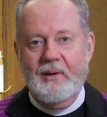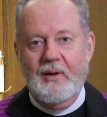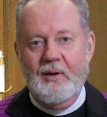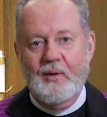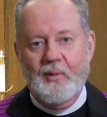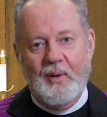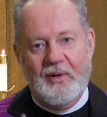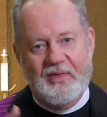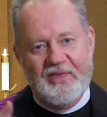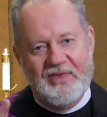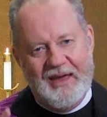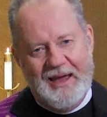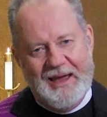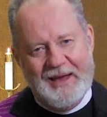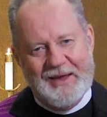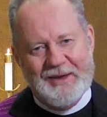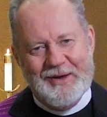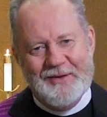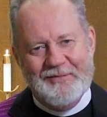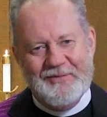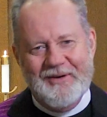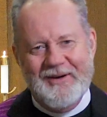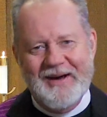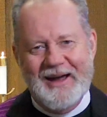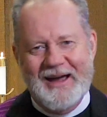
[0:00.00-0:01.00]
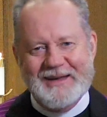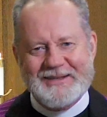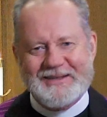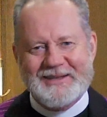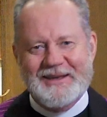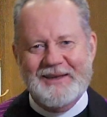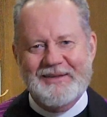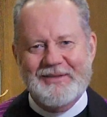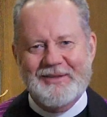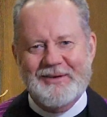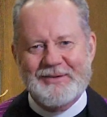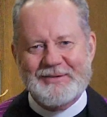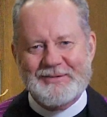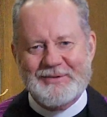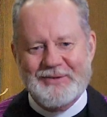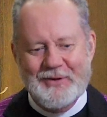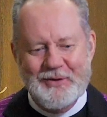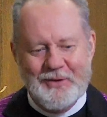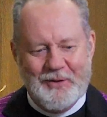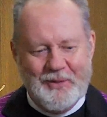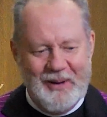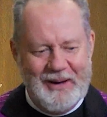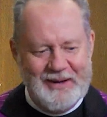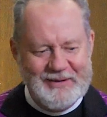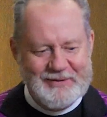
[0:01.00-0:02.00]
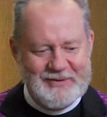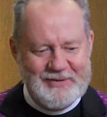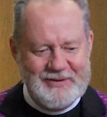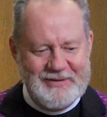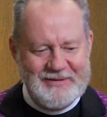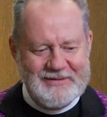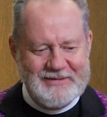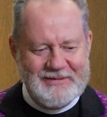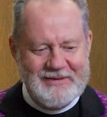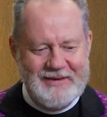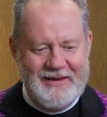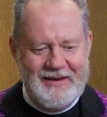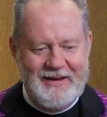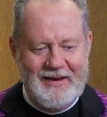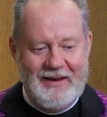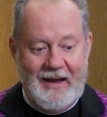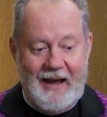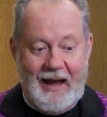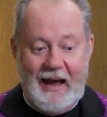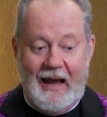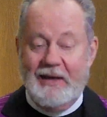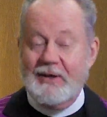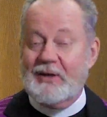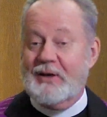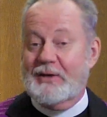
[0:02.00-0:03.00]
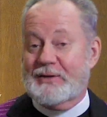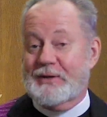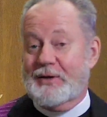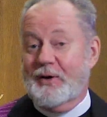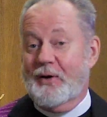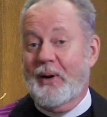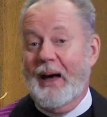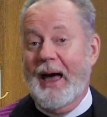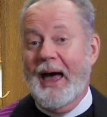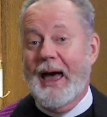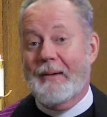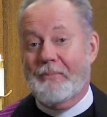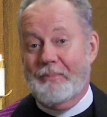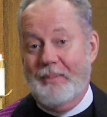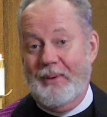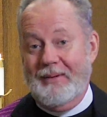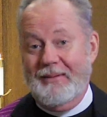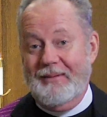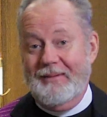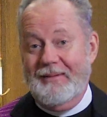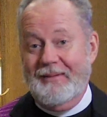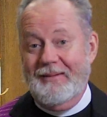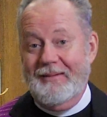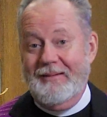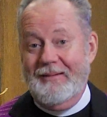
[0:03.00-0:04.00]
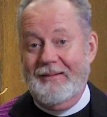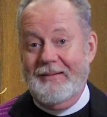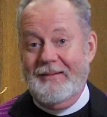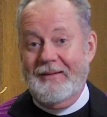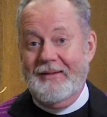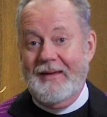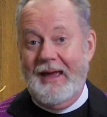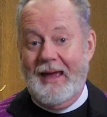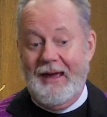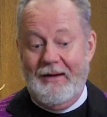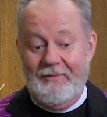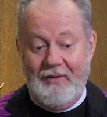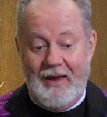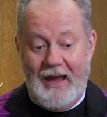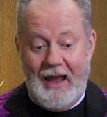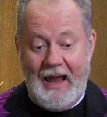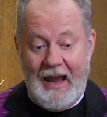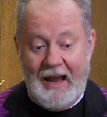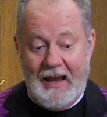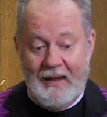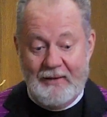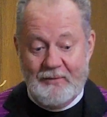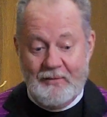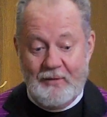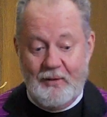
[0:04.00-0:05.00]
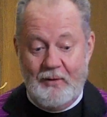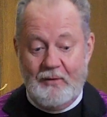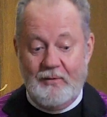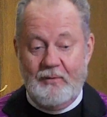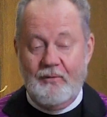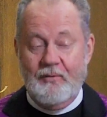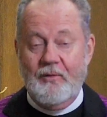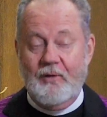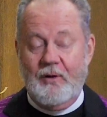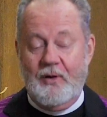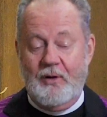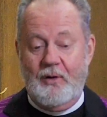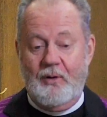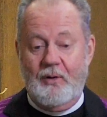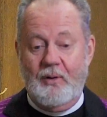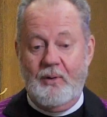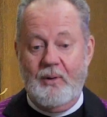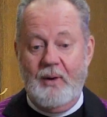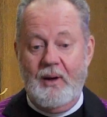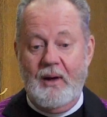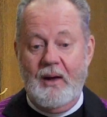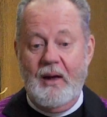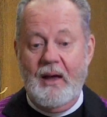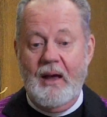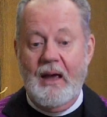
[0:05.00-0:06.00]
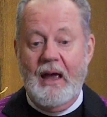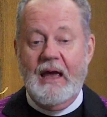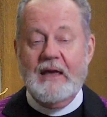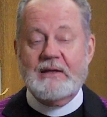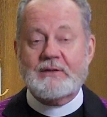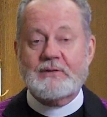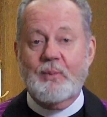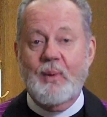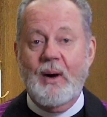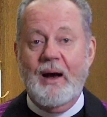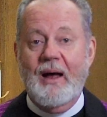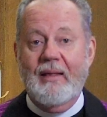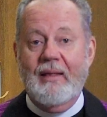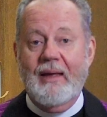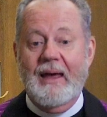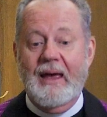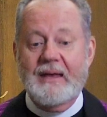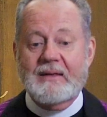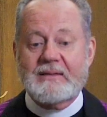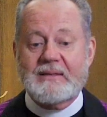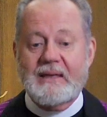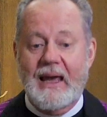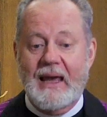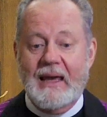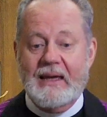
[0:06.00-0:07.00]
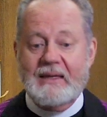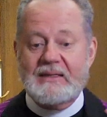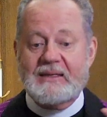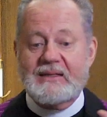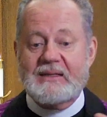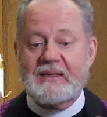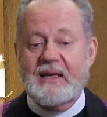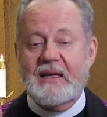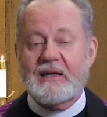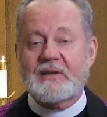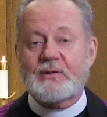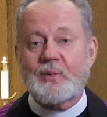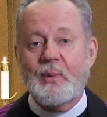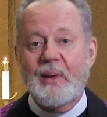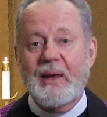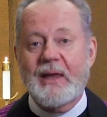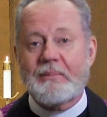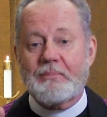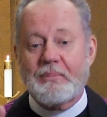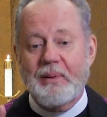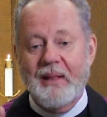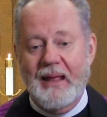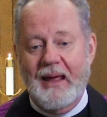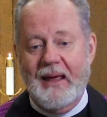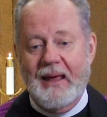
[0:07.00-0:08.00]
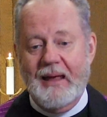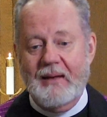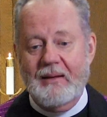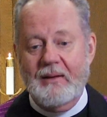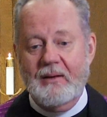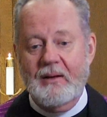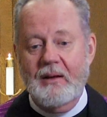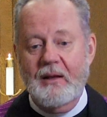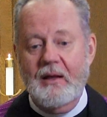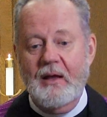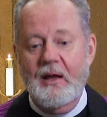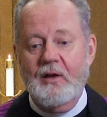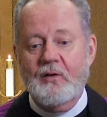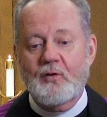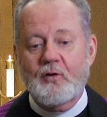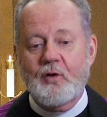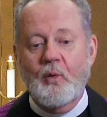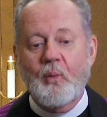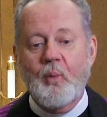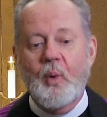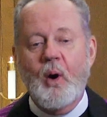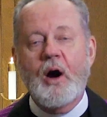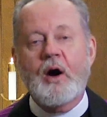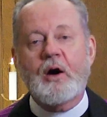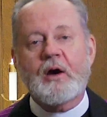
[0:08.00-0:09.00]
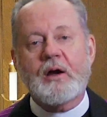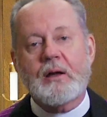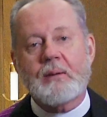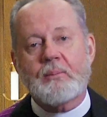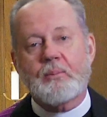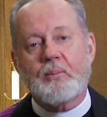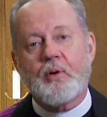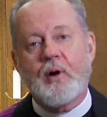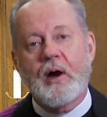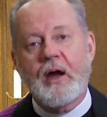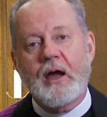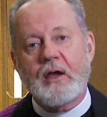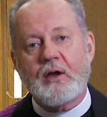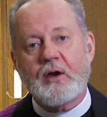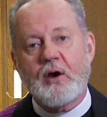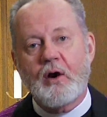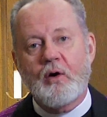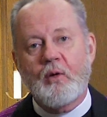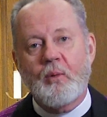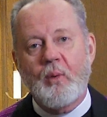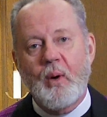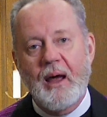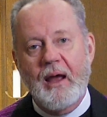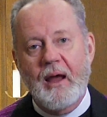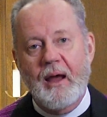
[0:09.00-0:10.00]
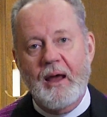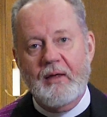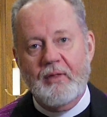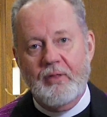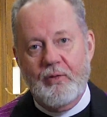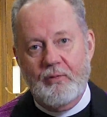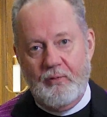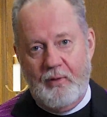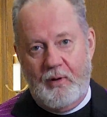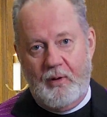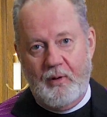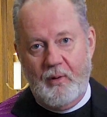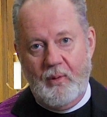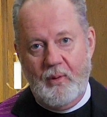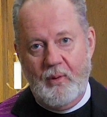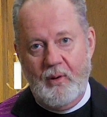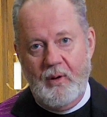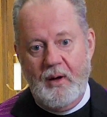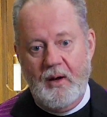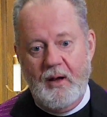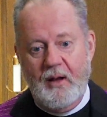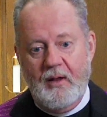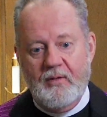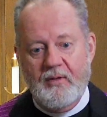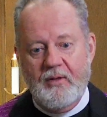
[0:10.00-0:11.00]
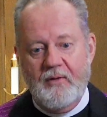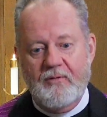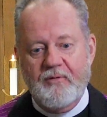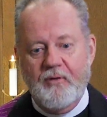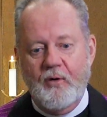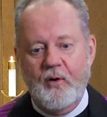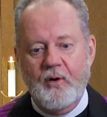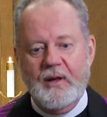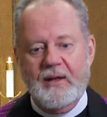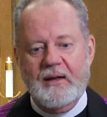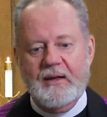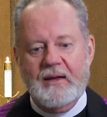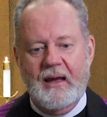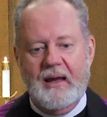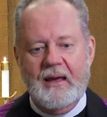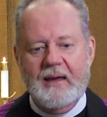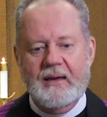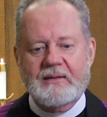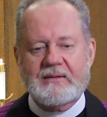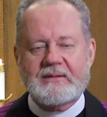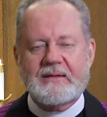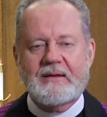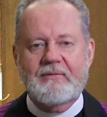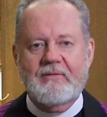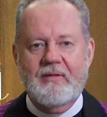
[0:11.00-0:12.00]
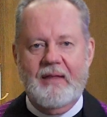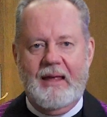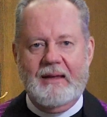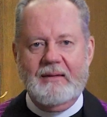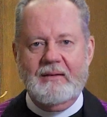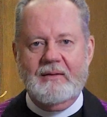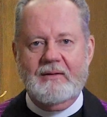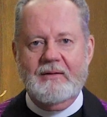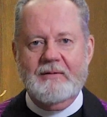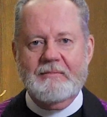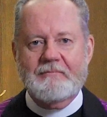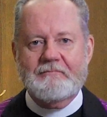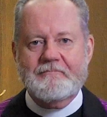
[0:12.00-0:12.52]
Well, thank you for asking those two questions. I just so happen to have answers for you, as well as a 6-week plan to work and pray your way through the 40 days of Lent.